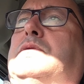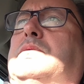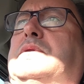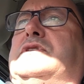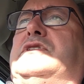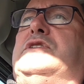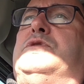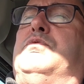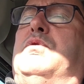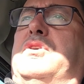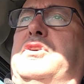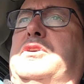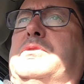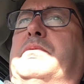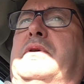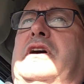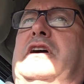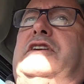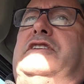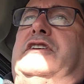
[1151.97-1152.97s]
which is what you
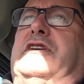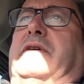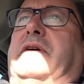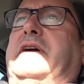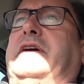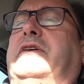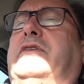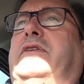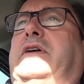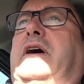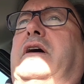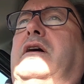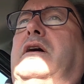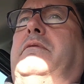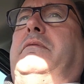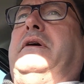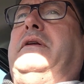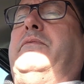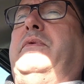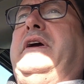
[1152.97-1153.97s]
were doing, you know, I
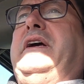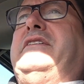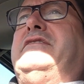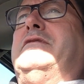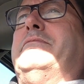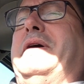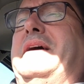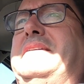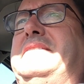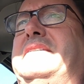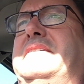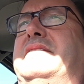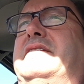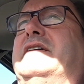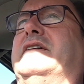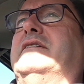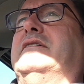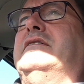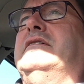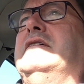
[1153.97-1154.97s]
mean, we estimated
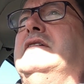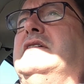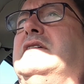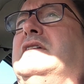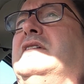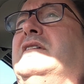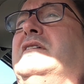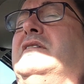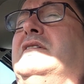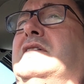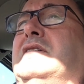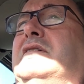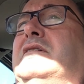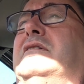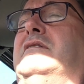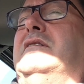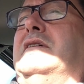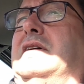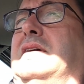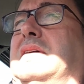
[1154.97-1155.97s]
that
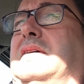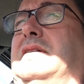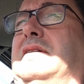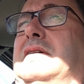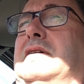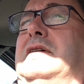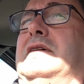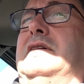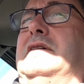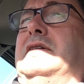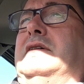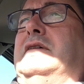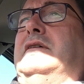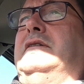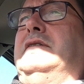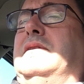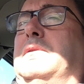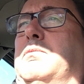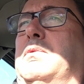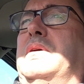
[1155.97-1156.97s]

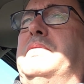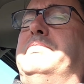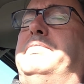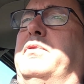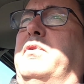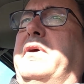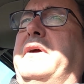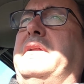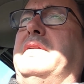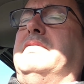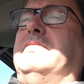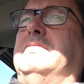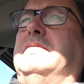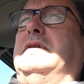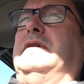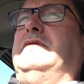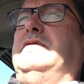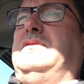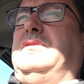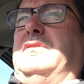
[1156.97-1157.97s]
uh, at one point,
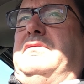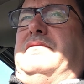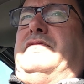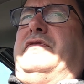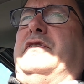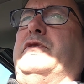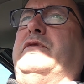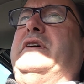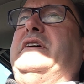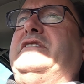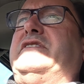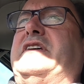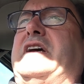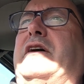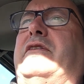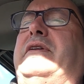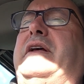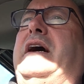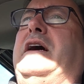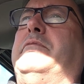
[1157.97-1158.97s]
obviously a few years
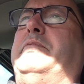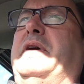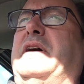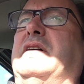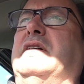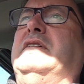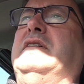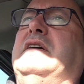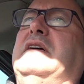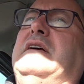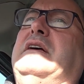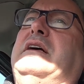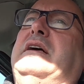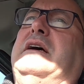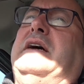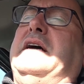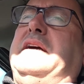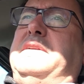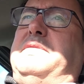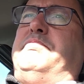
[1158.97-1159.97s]
ago now, but
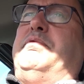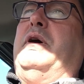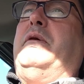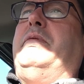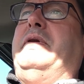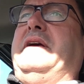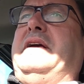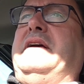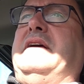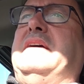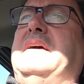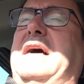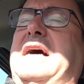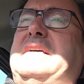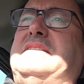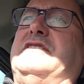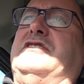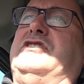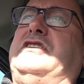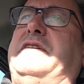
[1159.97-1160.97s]
it probably
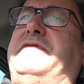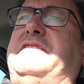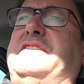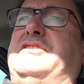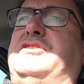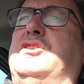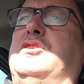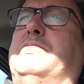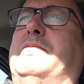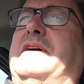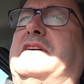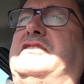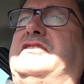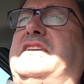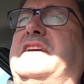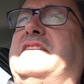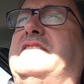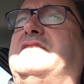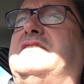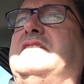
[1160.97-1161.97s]
hasn't shifted too much
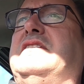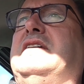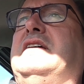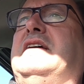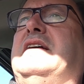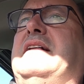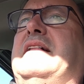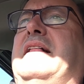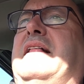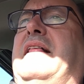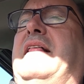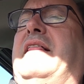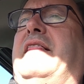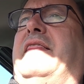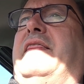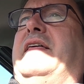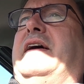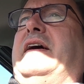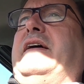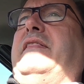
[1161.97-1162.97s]
since,
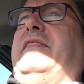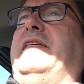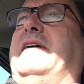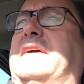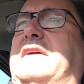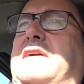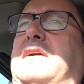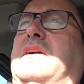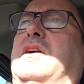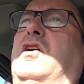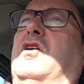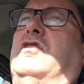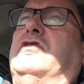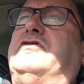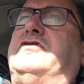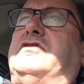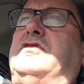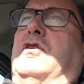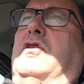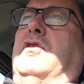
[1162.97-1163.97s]
that the
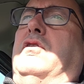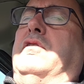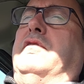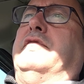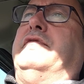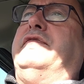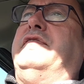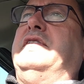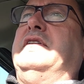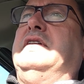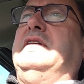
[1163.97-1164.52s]
cost of